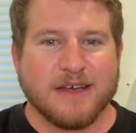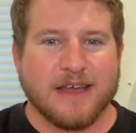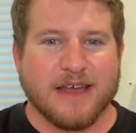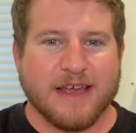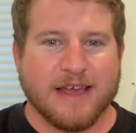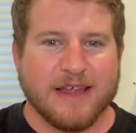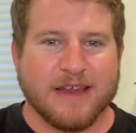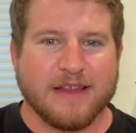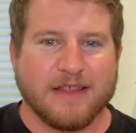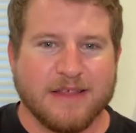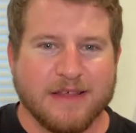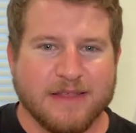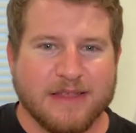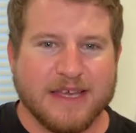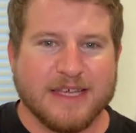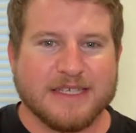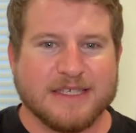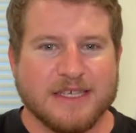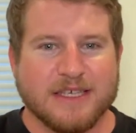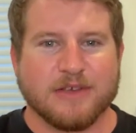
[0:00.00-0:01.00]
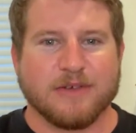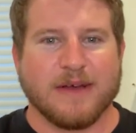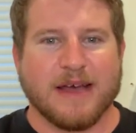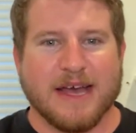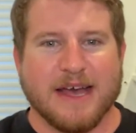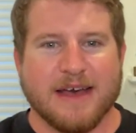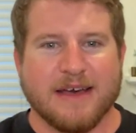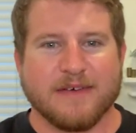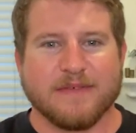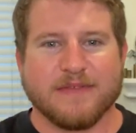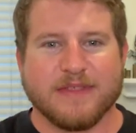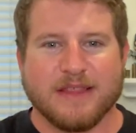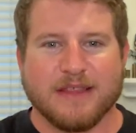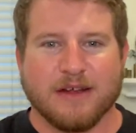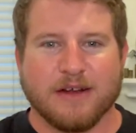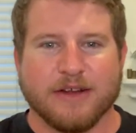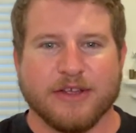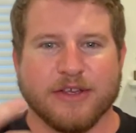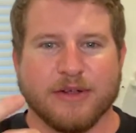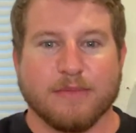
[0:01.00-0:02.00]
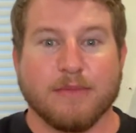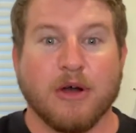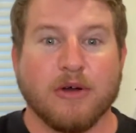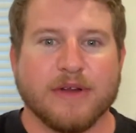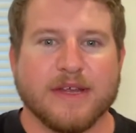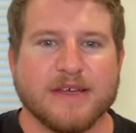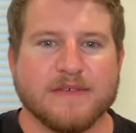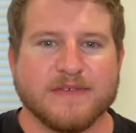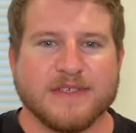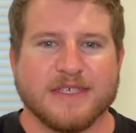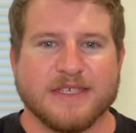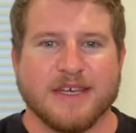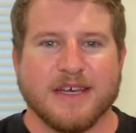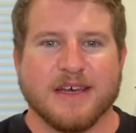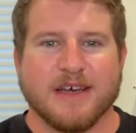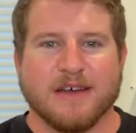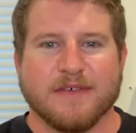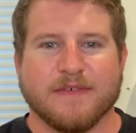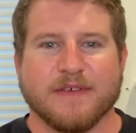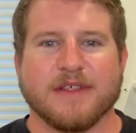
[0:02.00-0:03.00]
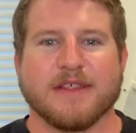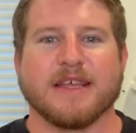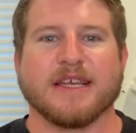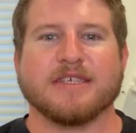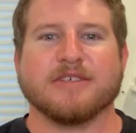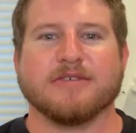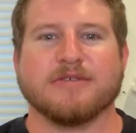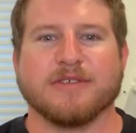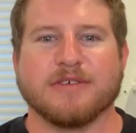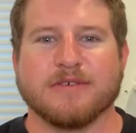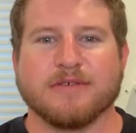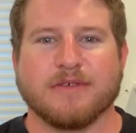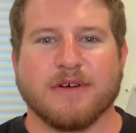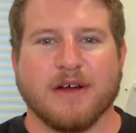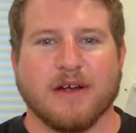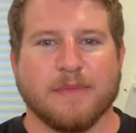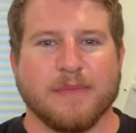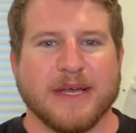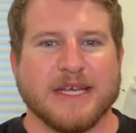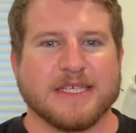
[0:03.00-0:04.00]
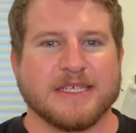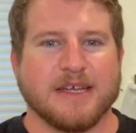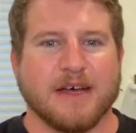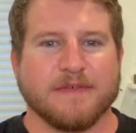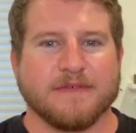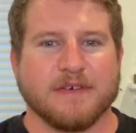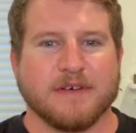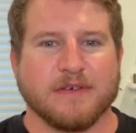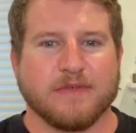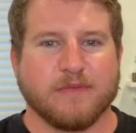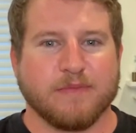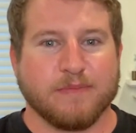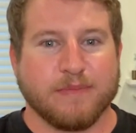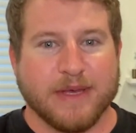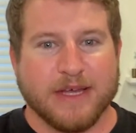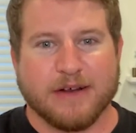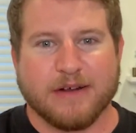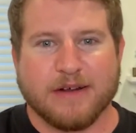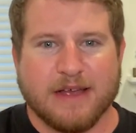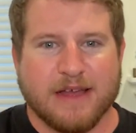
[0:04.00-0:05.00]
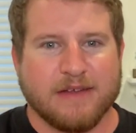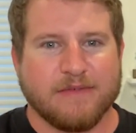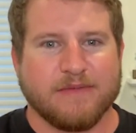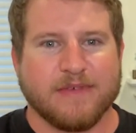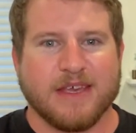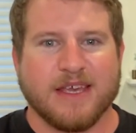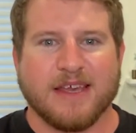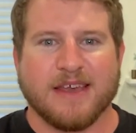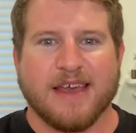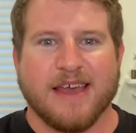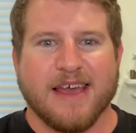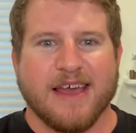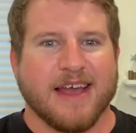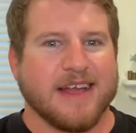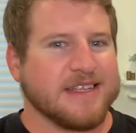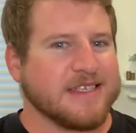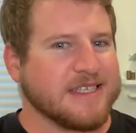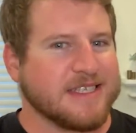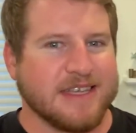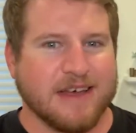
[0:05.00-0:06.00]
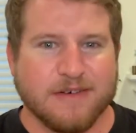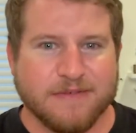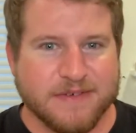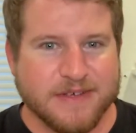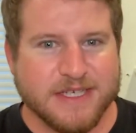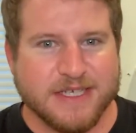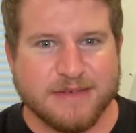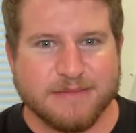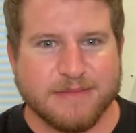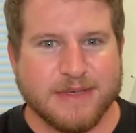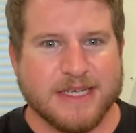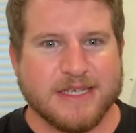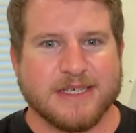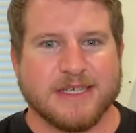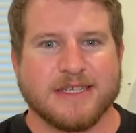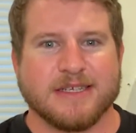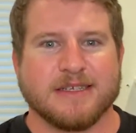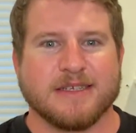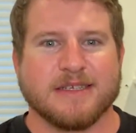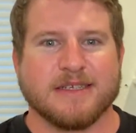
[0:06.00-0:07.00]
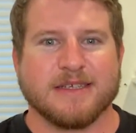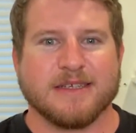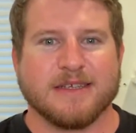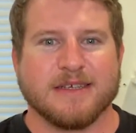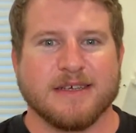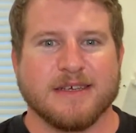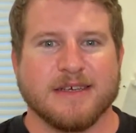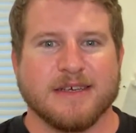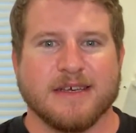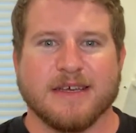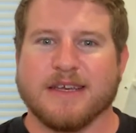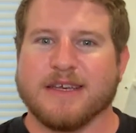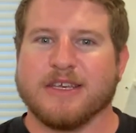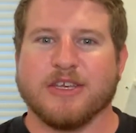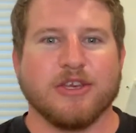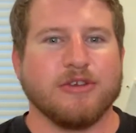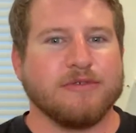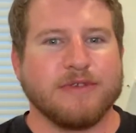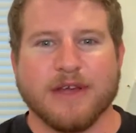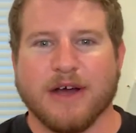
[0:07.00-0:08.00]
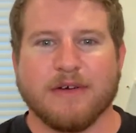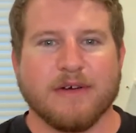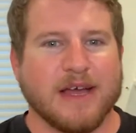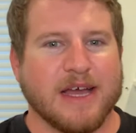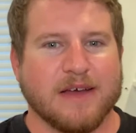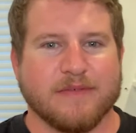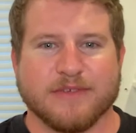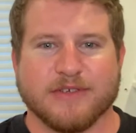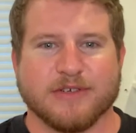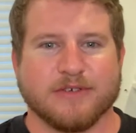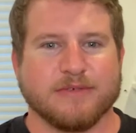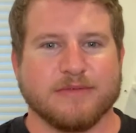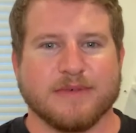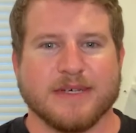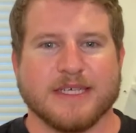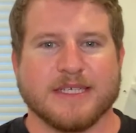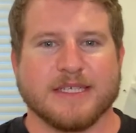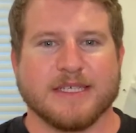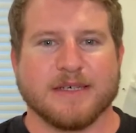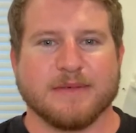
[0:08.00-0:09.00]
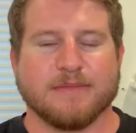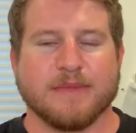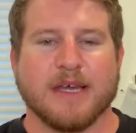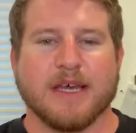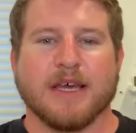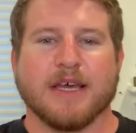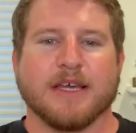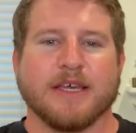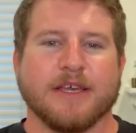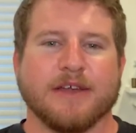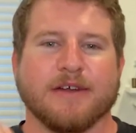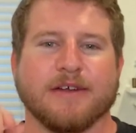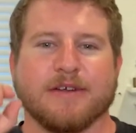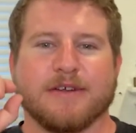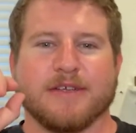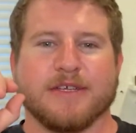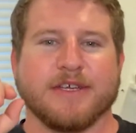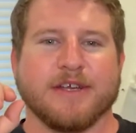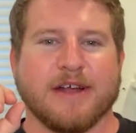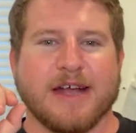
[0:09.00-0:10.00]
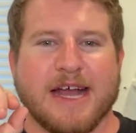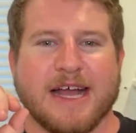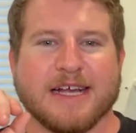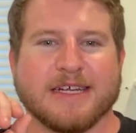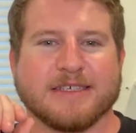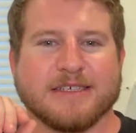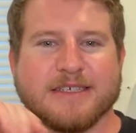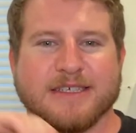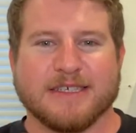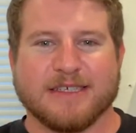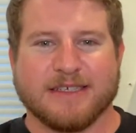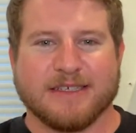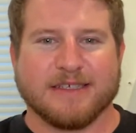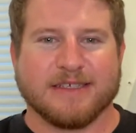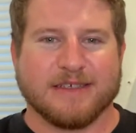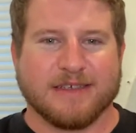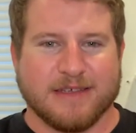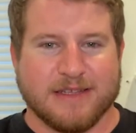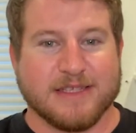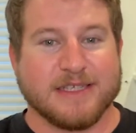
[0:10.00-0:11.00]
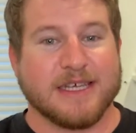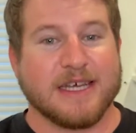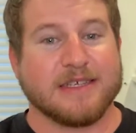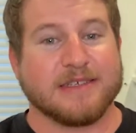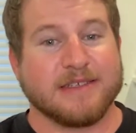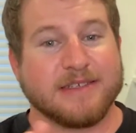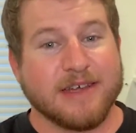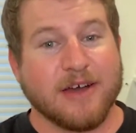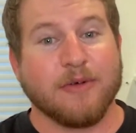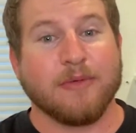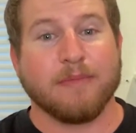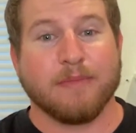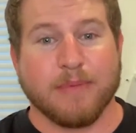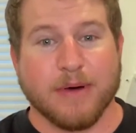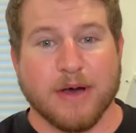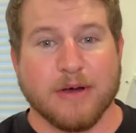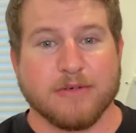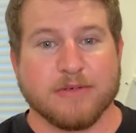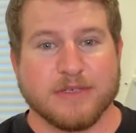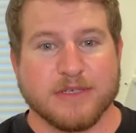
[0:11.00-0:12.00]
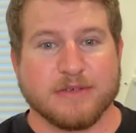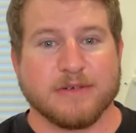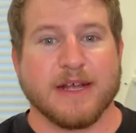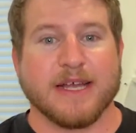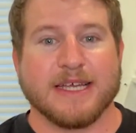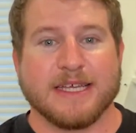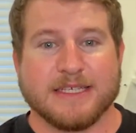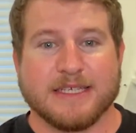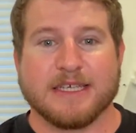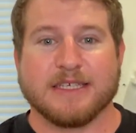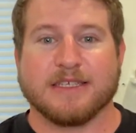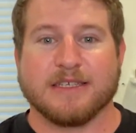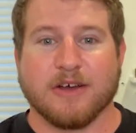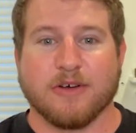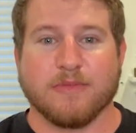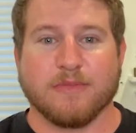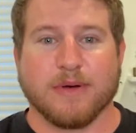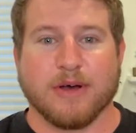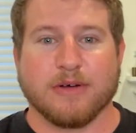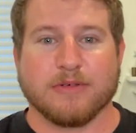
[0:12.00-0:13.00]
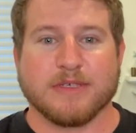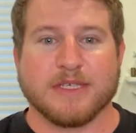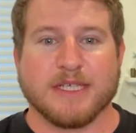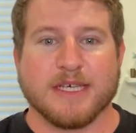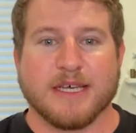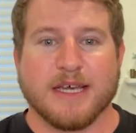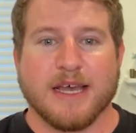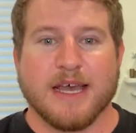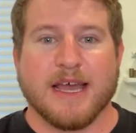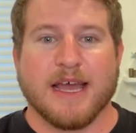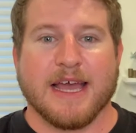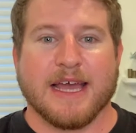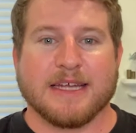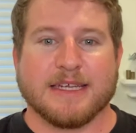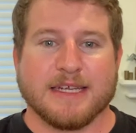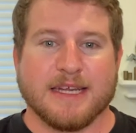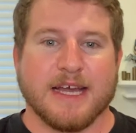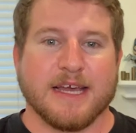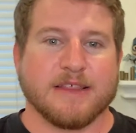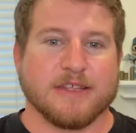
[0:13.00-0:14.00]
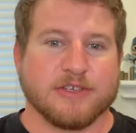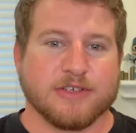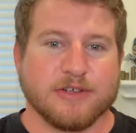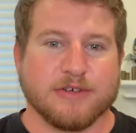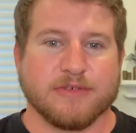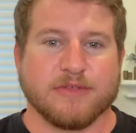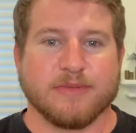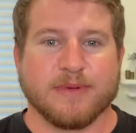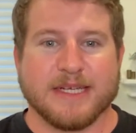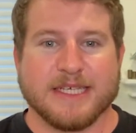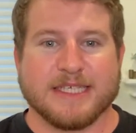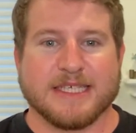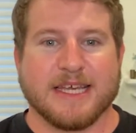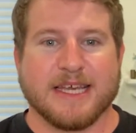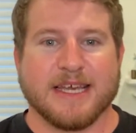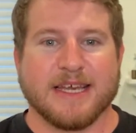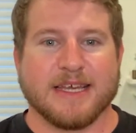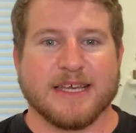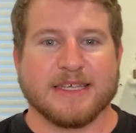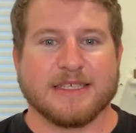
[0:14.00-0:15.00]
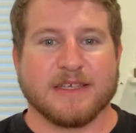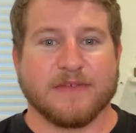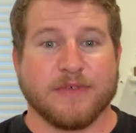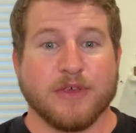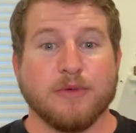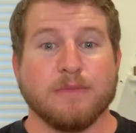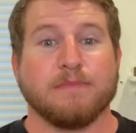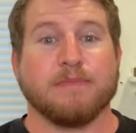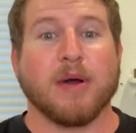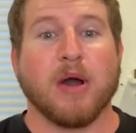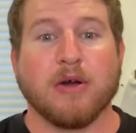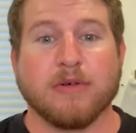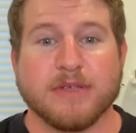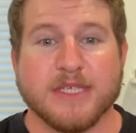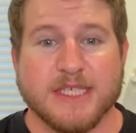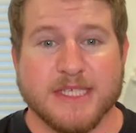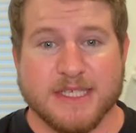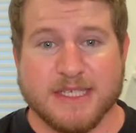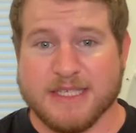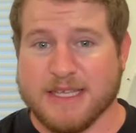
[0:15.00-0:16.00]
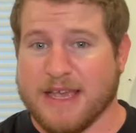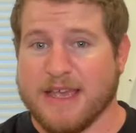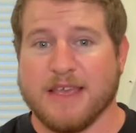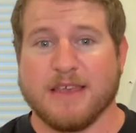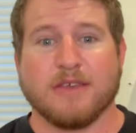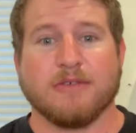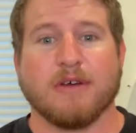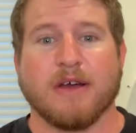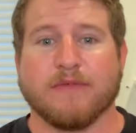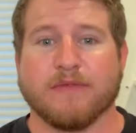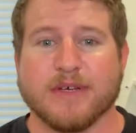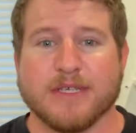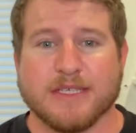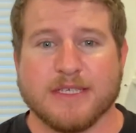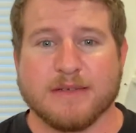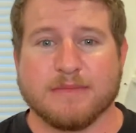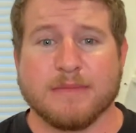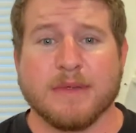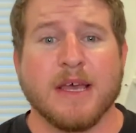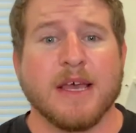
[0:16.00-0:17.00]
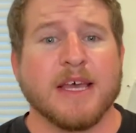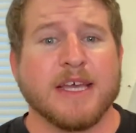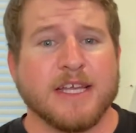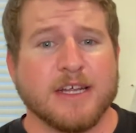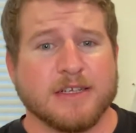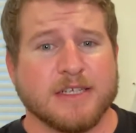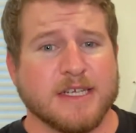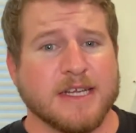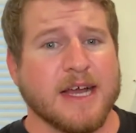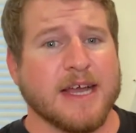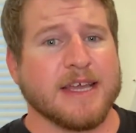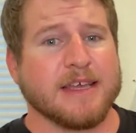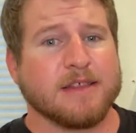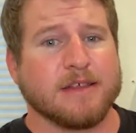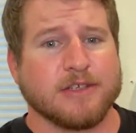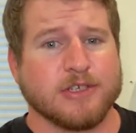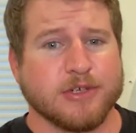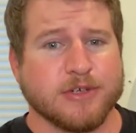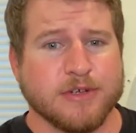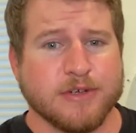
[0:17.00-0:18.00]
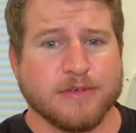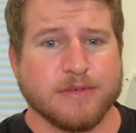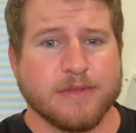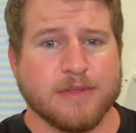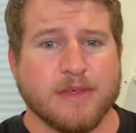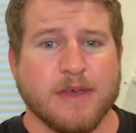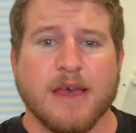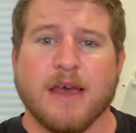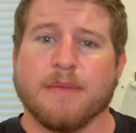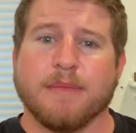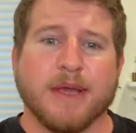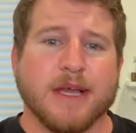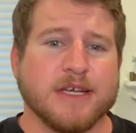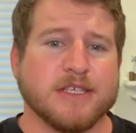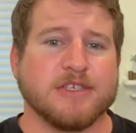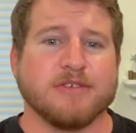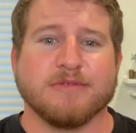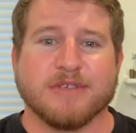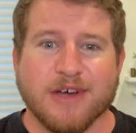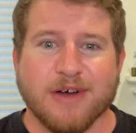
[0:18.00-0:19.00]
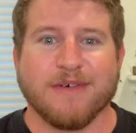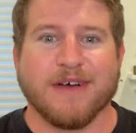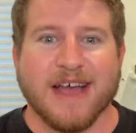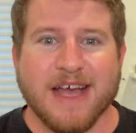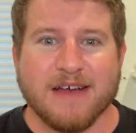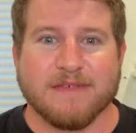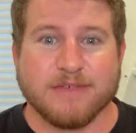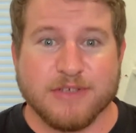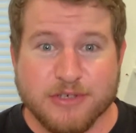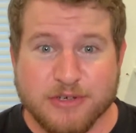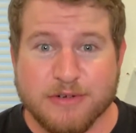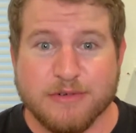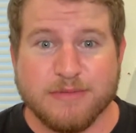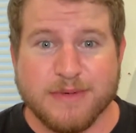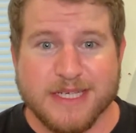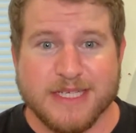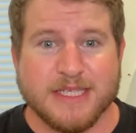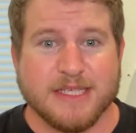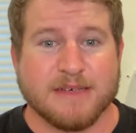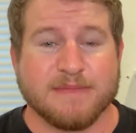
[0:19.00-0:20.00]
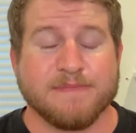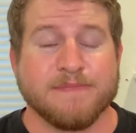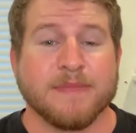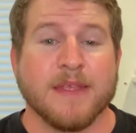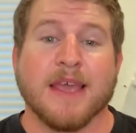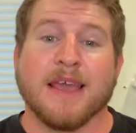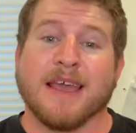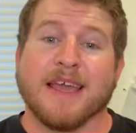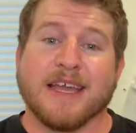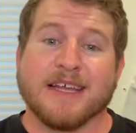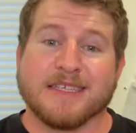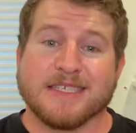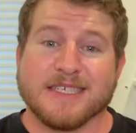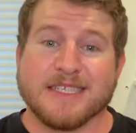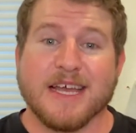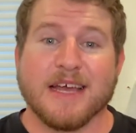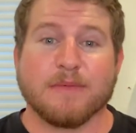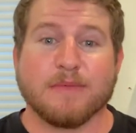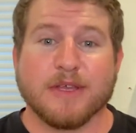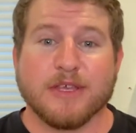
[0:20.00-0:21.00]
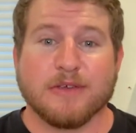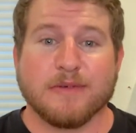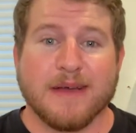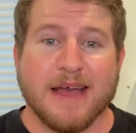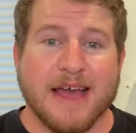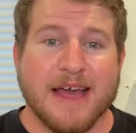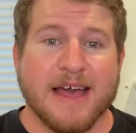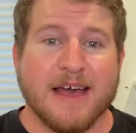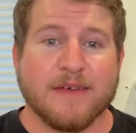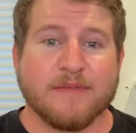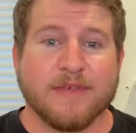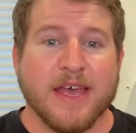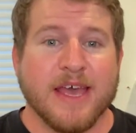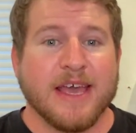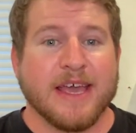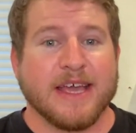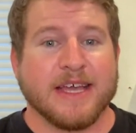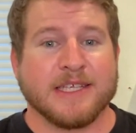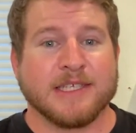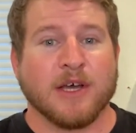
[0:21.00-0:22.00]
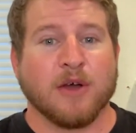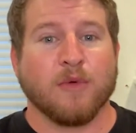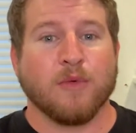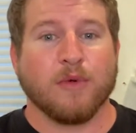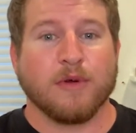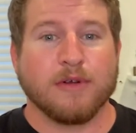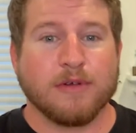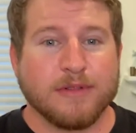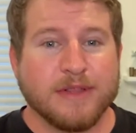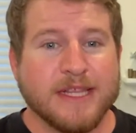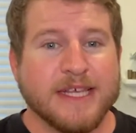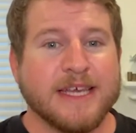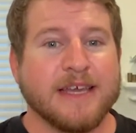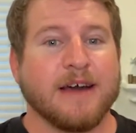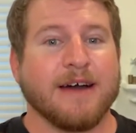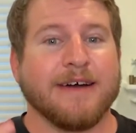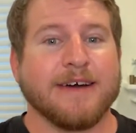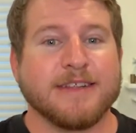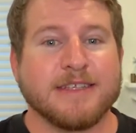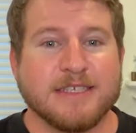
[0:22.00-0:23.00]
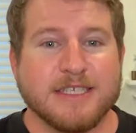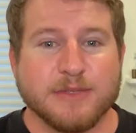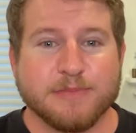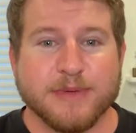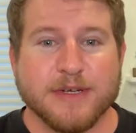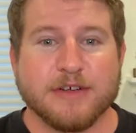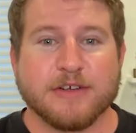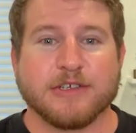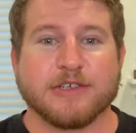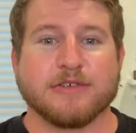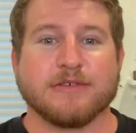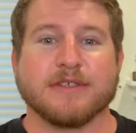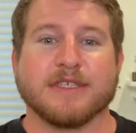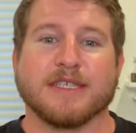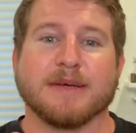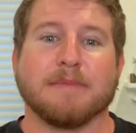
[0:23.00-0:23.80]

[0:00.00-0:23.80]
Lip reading: and the things that you have are your motives for the things you do are based off of bitter envy and selfish ambition, you don't have true wisdom. You're actually," it says don't boast, right? He says don't boast and deny the truth. What he's saying is if you boast saying you have wisdom, you're denying the truth because you don't have true wisdom. Instead, what you have is worldly, unspiritual, and